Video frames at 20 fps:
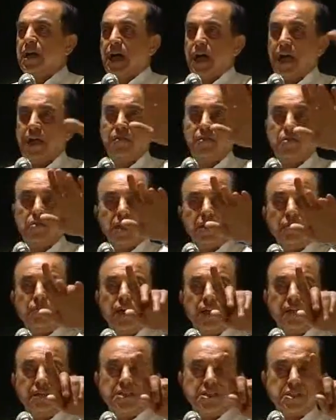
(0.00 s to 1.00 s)
I have only
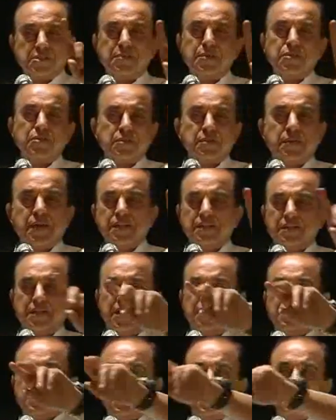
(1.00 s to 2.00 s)
one dispute, by the
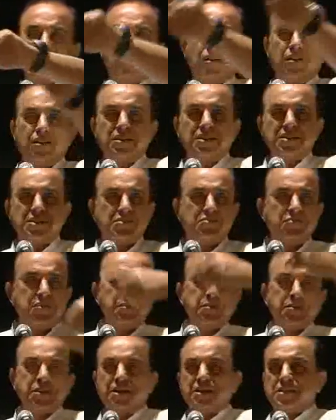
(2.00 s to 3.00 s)
way, with all these
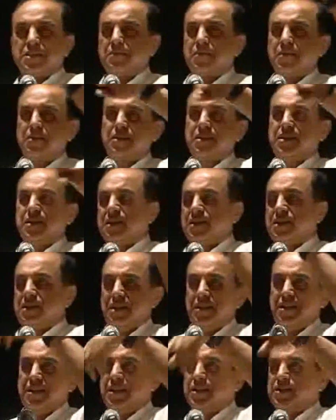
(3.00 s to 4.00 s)
websites about the
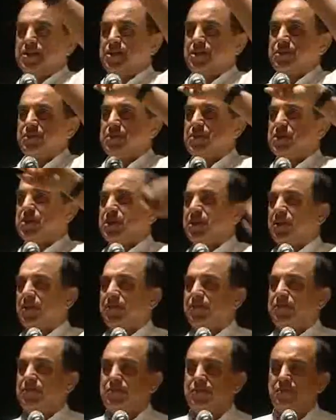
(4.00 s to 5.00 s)
legitimacy
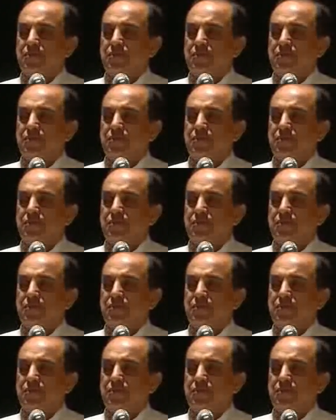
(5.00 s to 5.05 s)
of